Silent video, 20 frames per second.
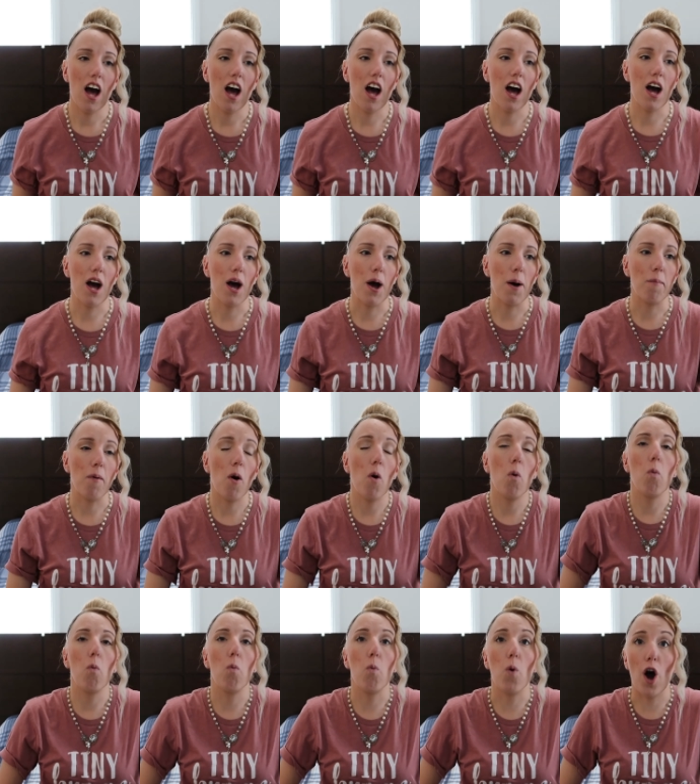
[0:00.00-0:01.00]
Um,
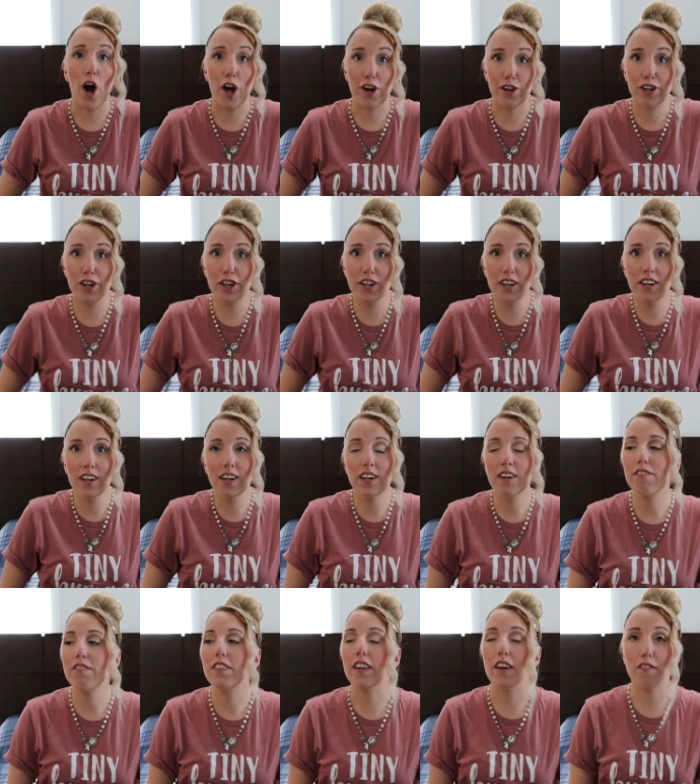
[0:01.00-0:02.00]
water,
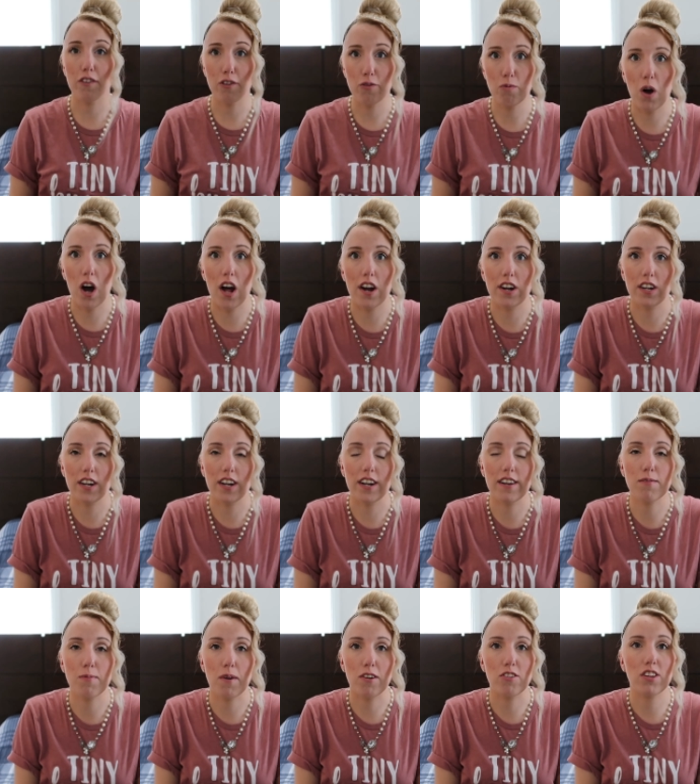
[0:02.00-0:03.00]
flavored water,
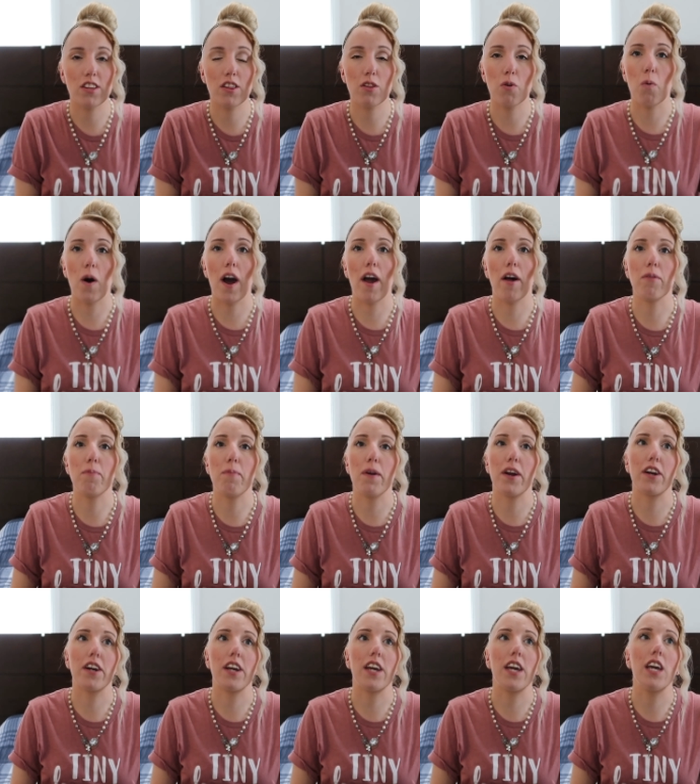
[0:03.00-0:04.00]
especially the wild
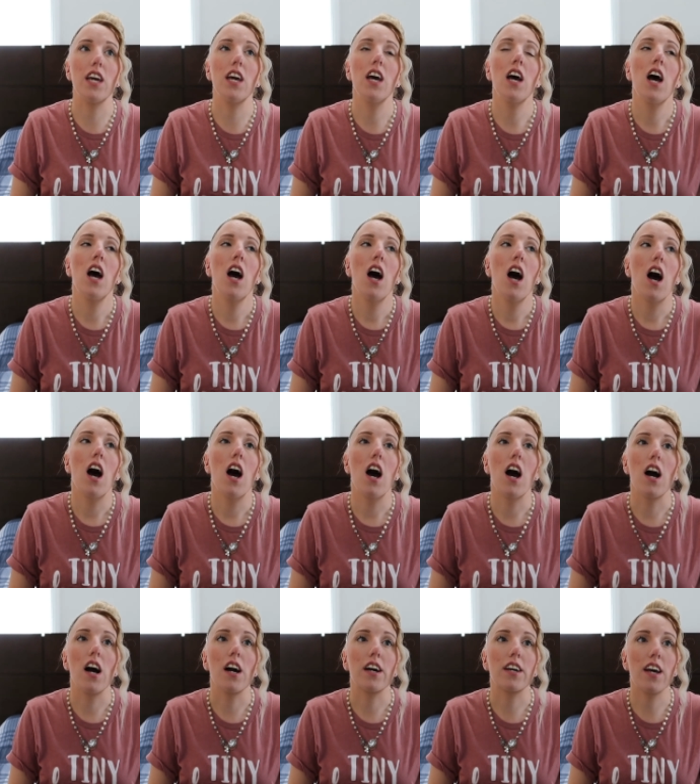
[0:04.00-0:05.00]
berry
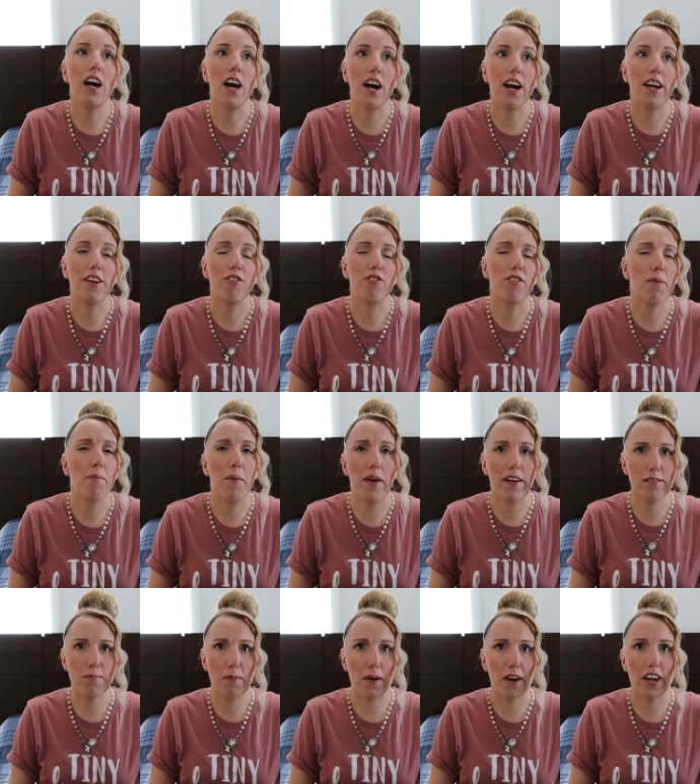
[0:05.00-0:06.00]
uh, kind or the
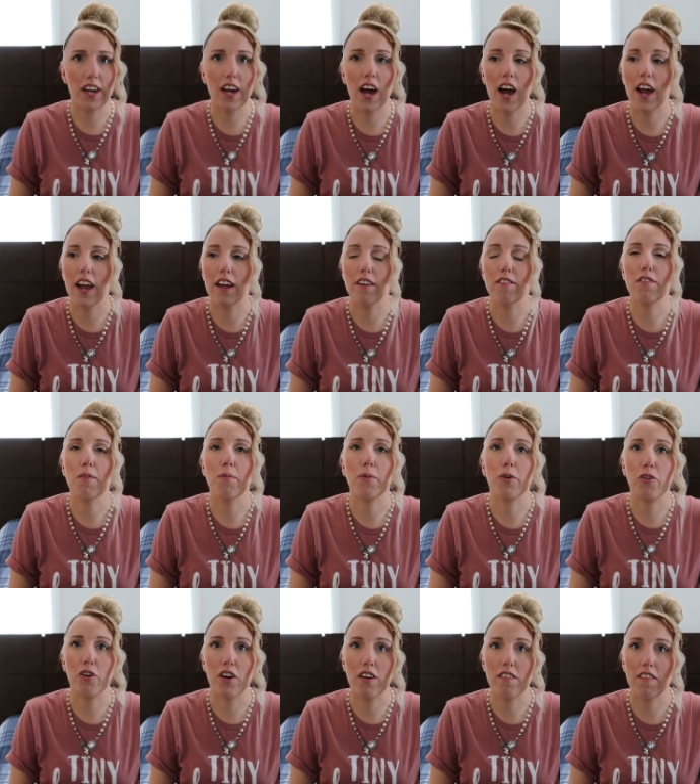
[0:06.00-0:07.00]
mixed berry kind from the
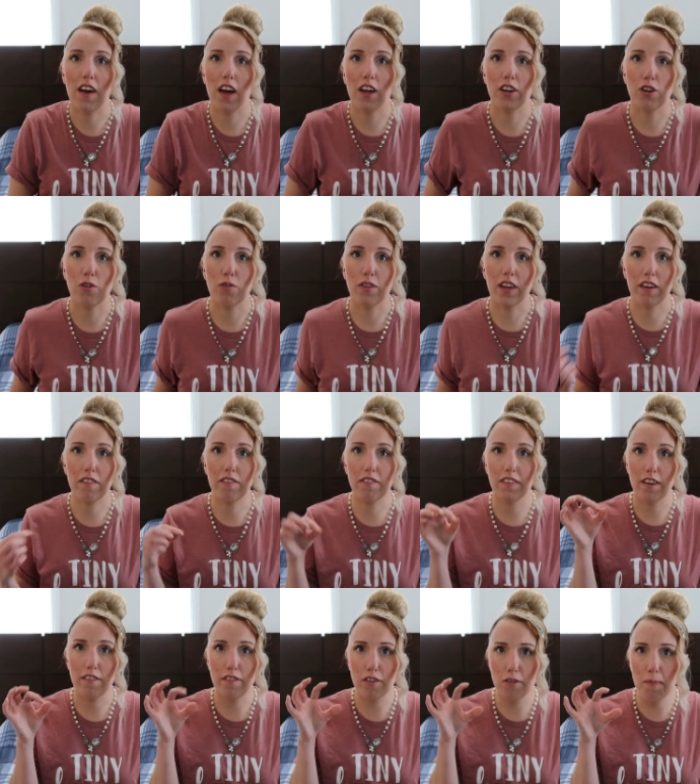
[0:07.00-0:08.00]
Great Value, like
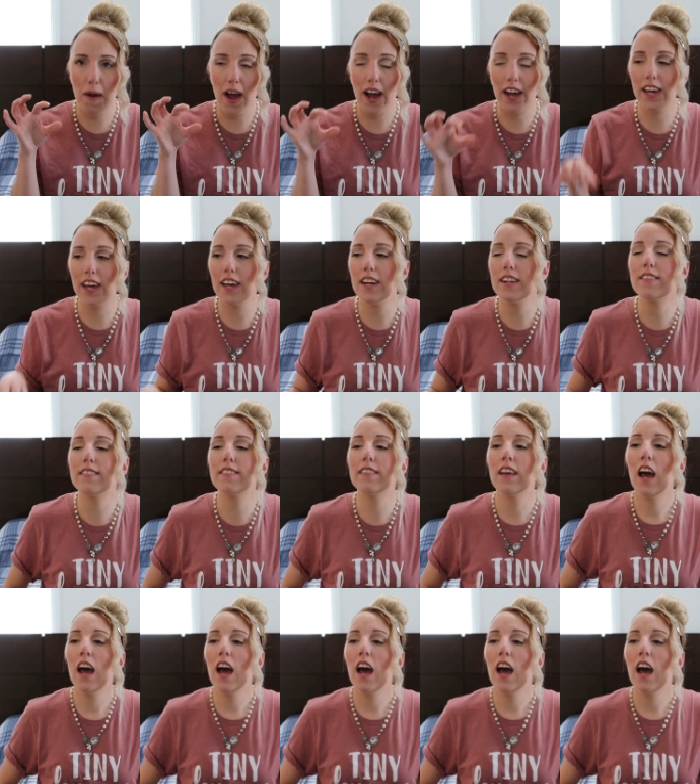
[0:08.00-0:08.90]
flavored packets.